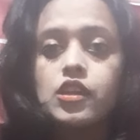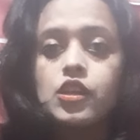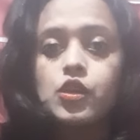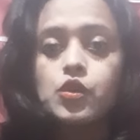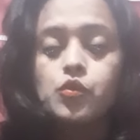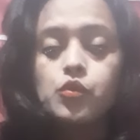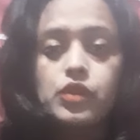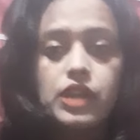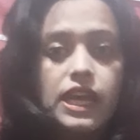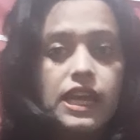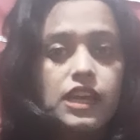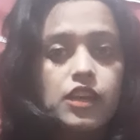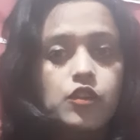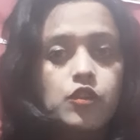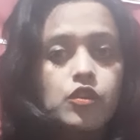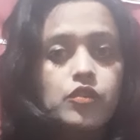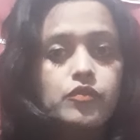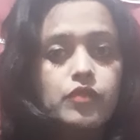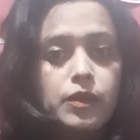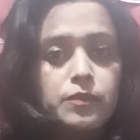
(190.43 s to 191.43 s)
to rank
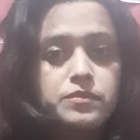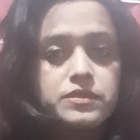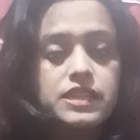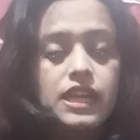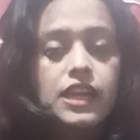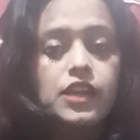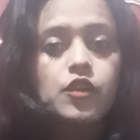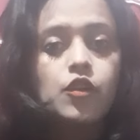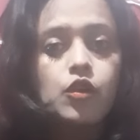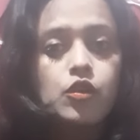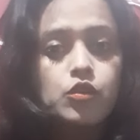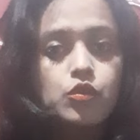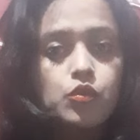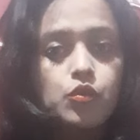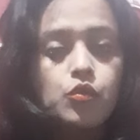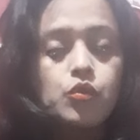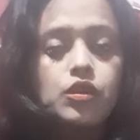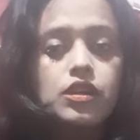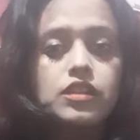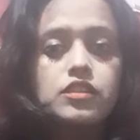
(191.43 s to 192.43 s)
your website on
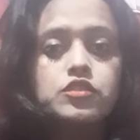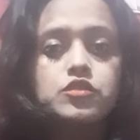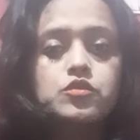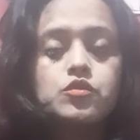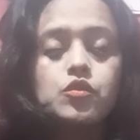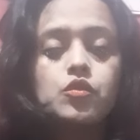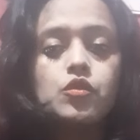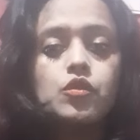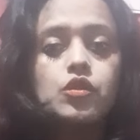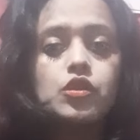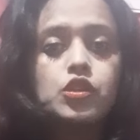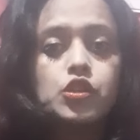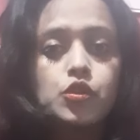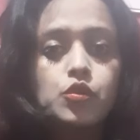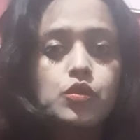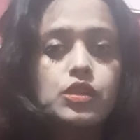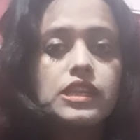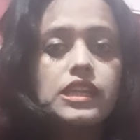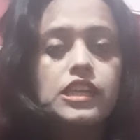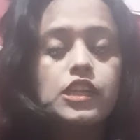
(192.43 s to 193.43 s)
Google, so
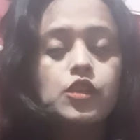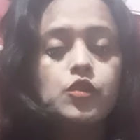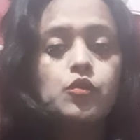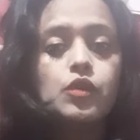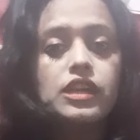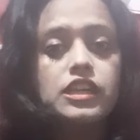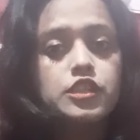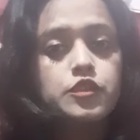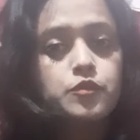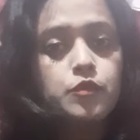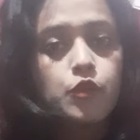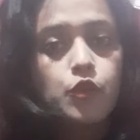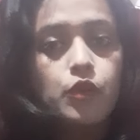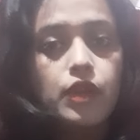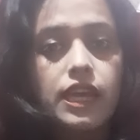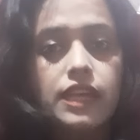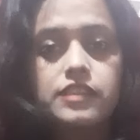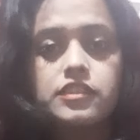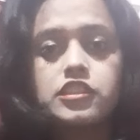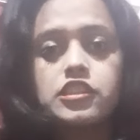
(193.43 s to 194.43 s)
you need to explore
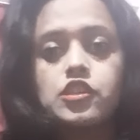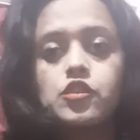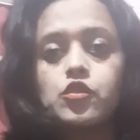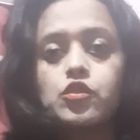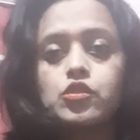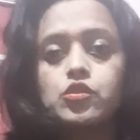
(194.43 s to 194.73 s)
SEO.